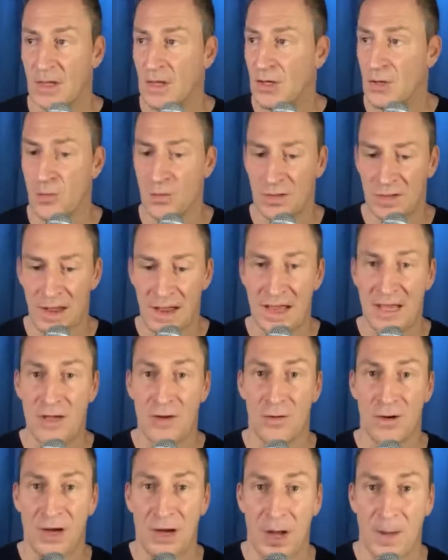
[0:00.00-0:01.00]
You take
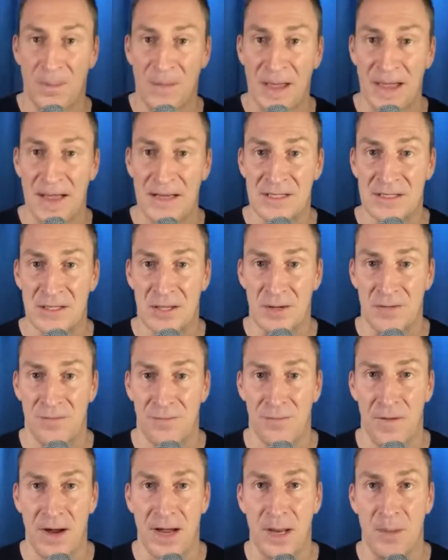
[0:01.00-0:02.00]
your cupcakes to the
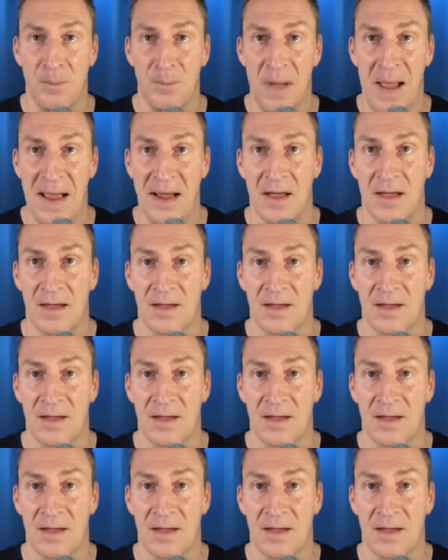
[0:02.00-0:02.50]
fucking bank.